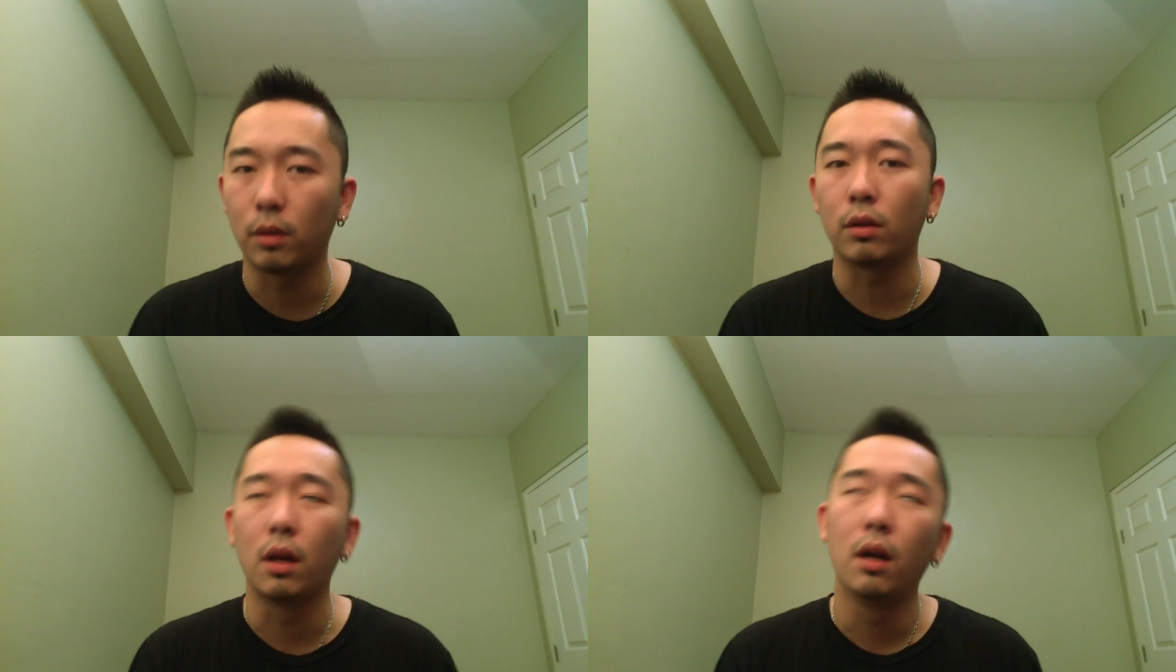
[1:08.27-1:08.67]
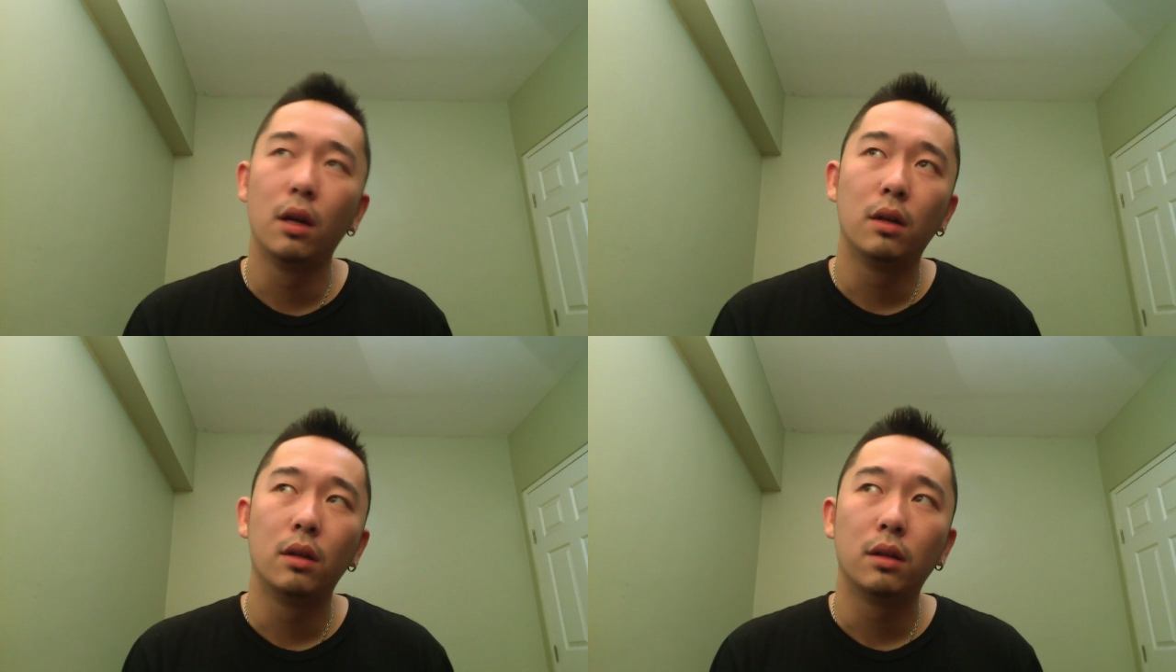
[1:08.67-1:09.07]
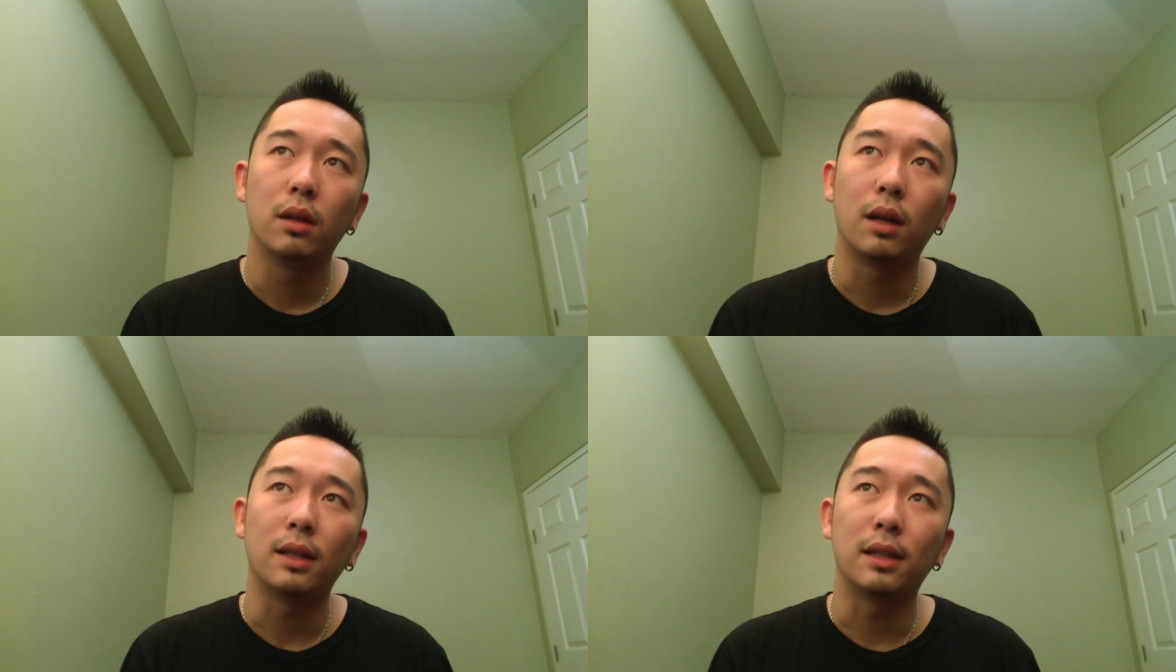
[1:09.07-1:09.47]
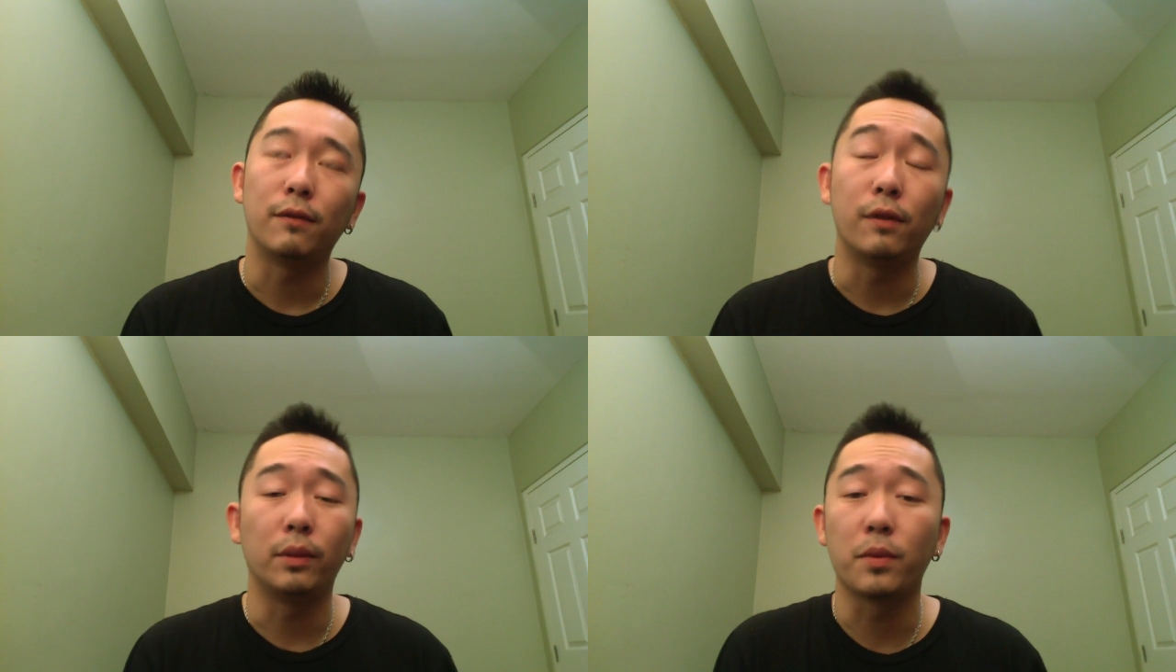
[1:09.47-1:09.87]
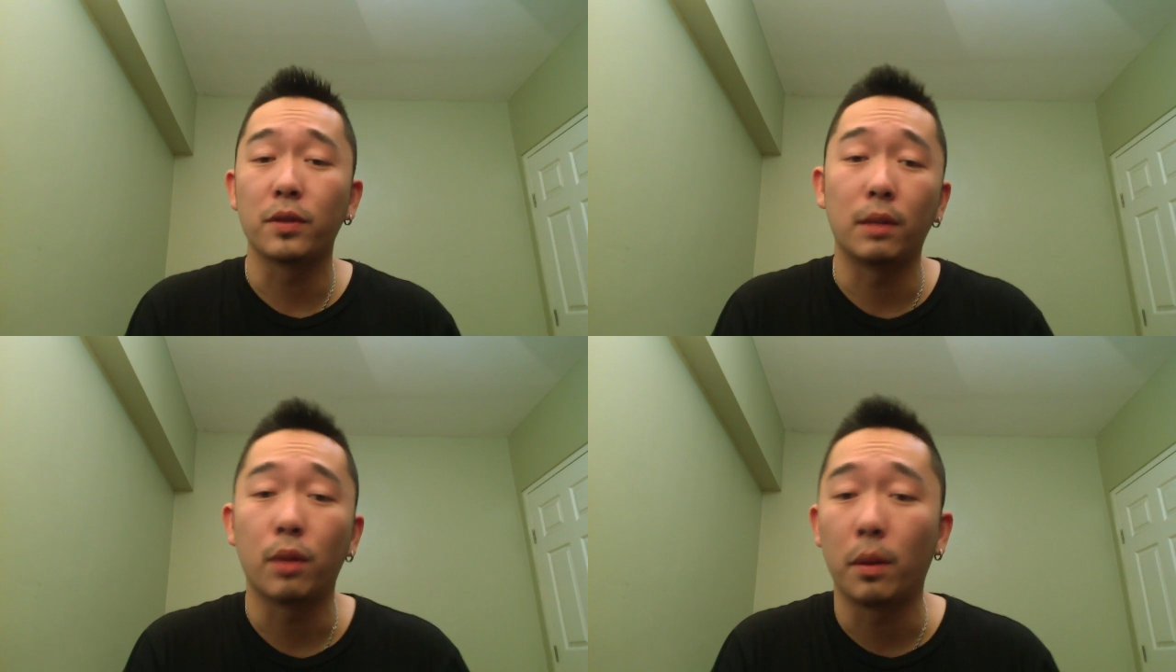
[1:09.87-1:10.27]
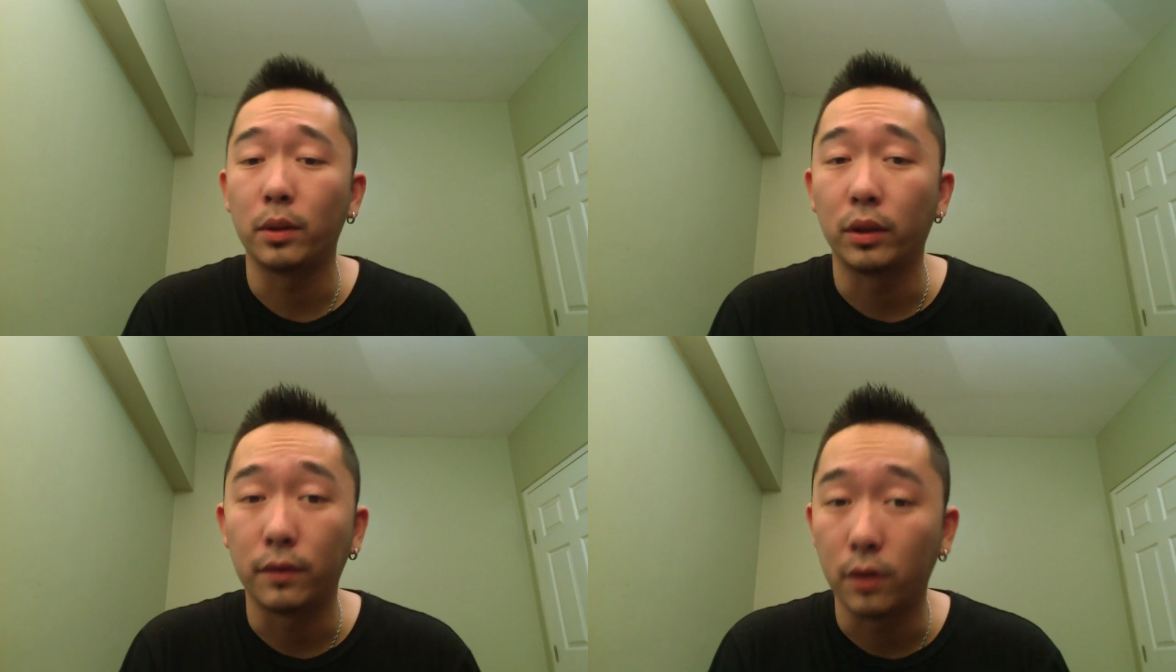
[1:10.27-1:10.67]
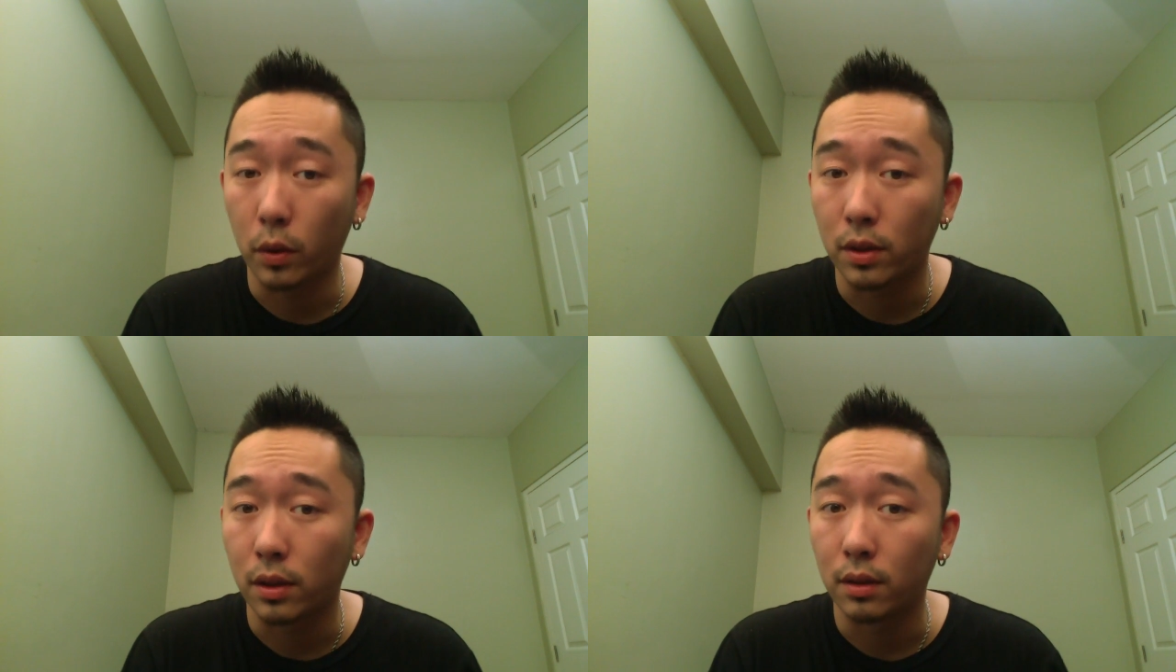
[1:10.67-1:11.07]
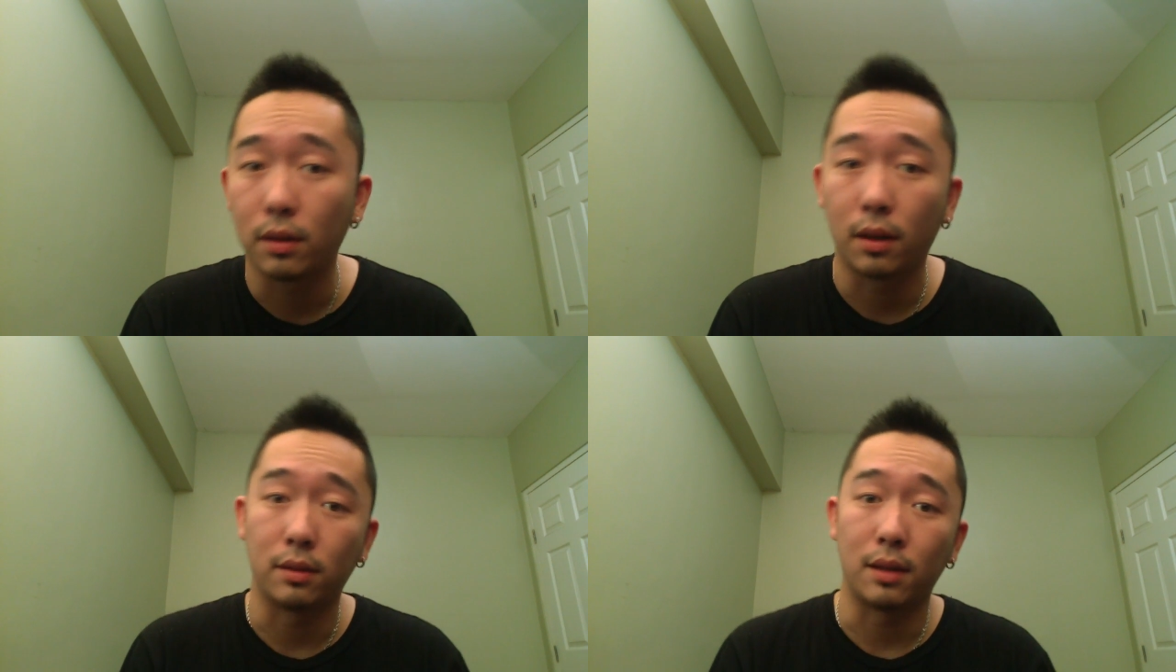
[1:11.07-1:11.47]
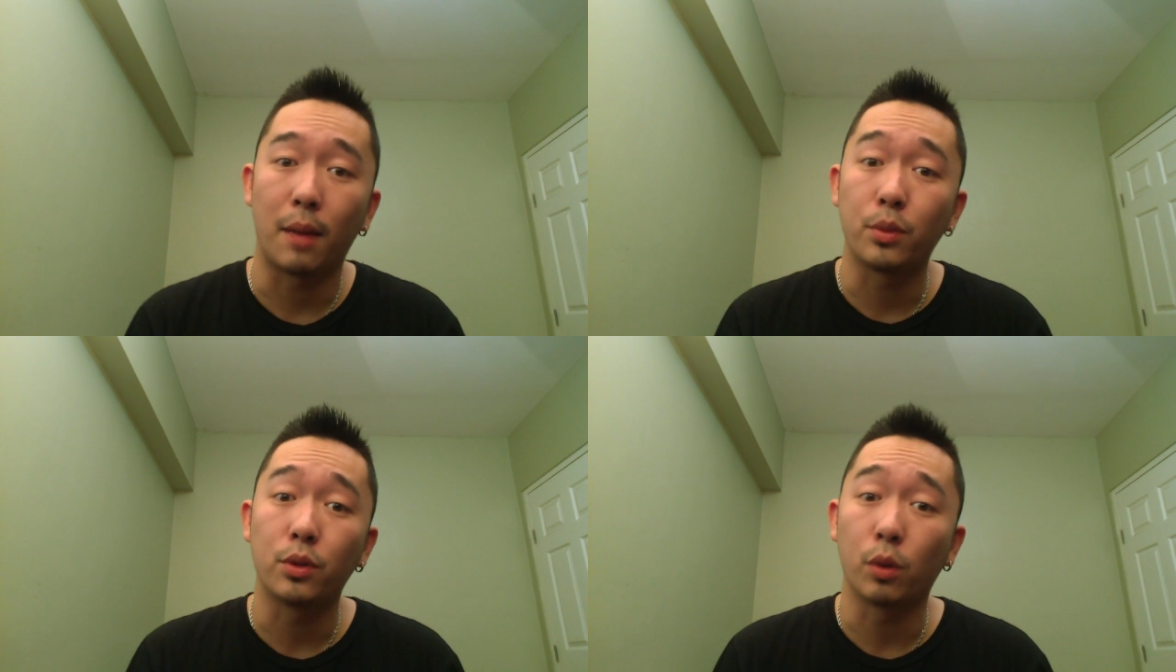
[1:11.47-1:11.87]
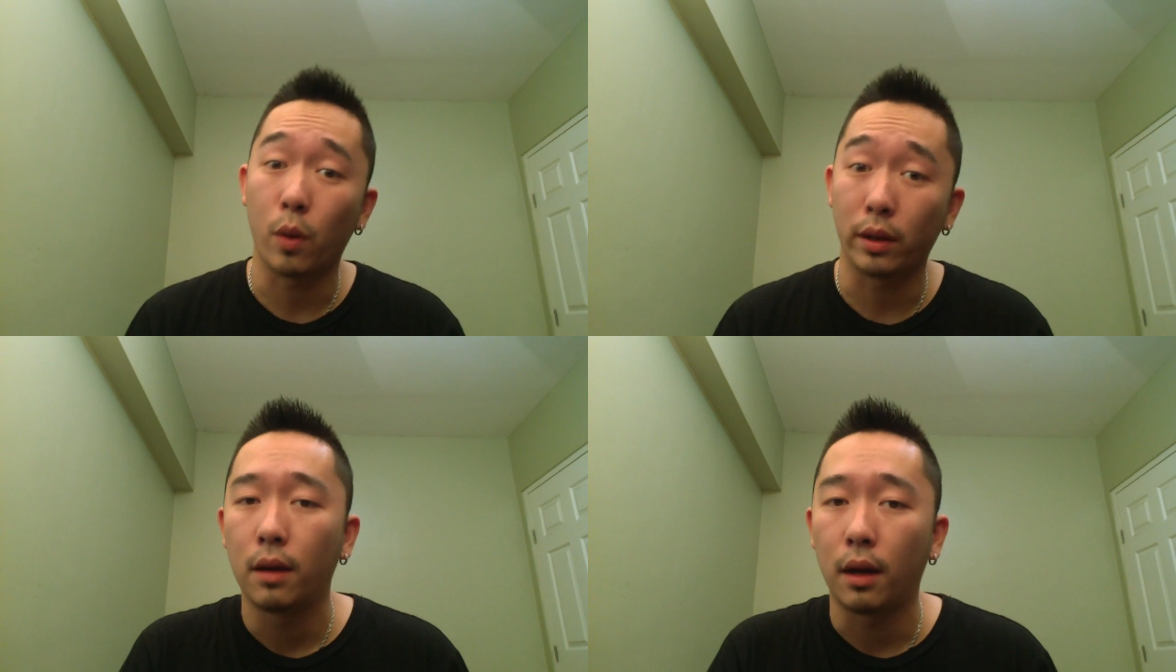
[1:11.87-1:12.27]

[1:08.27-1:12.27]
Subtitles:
I say 50% probably don't even notice it because it happens so quickly.